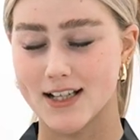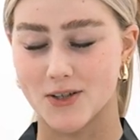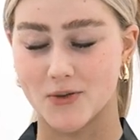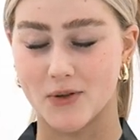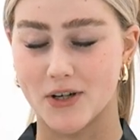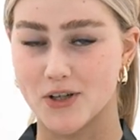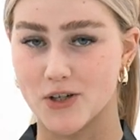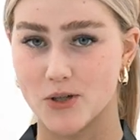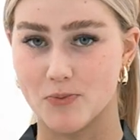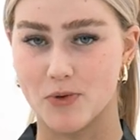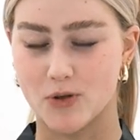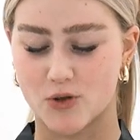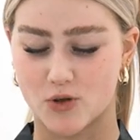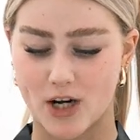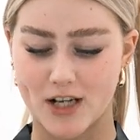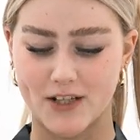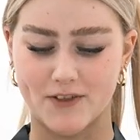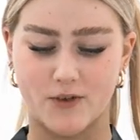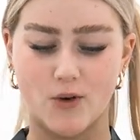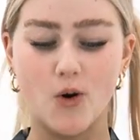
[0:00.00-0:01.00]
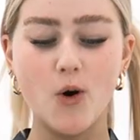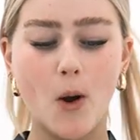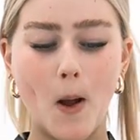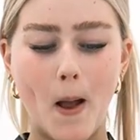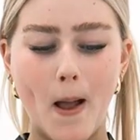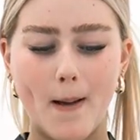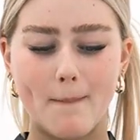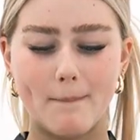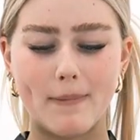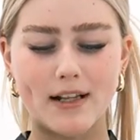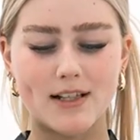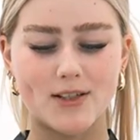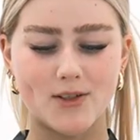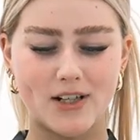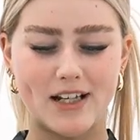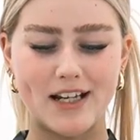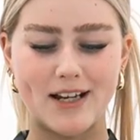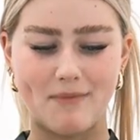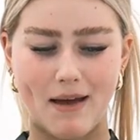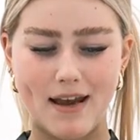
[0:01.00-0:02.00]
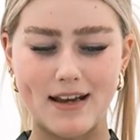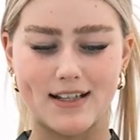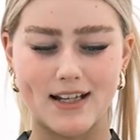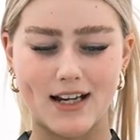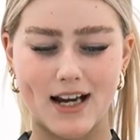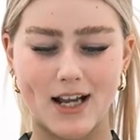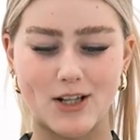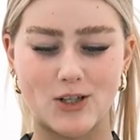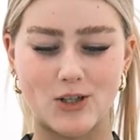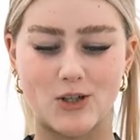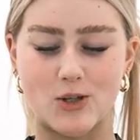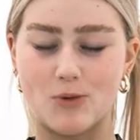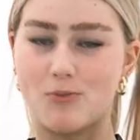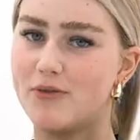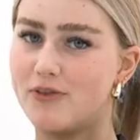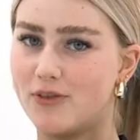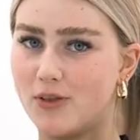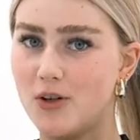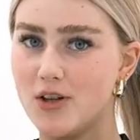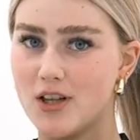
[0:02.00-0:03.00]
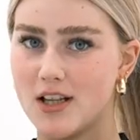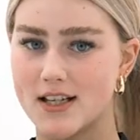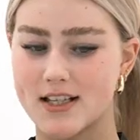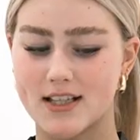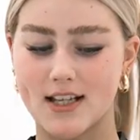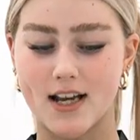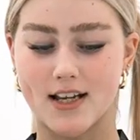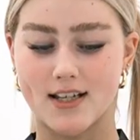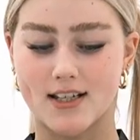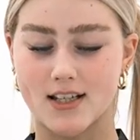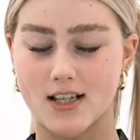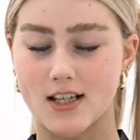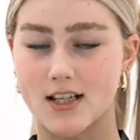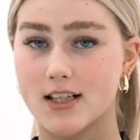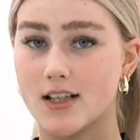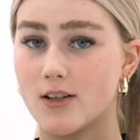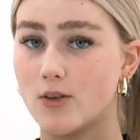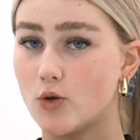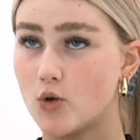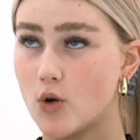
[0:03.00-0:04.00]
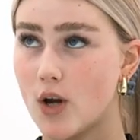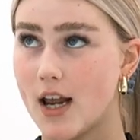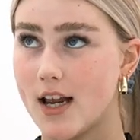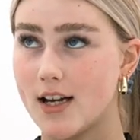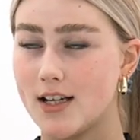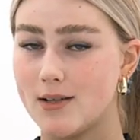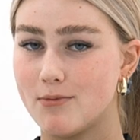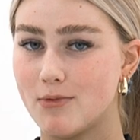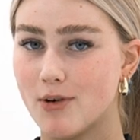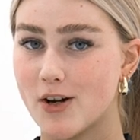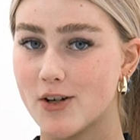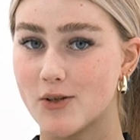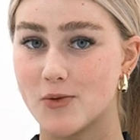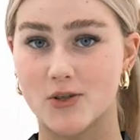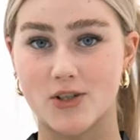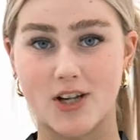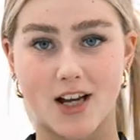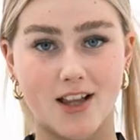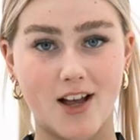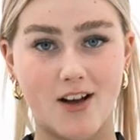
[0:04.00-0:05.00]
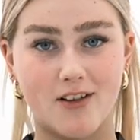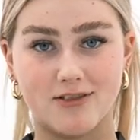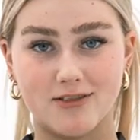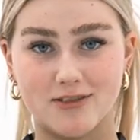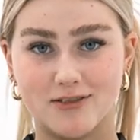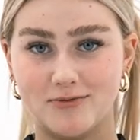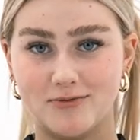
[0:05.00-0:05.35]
It's always super stressful, but it's looking amazing and super flawless thanks to this little handy brush, which I love.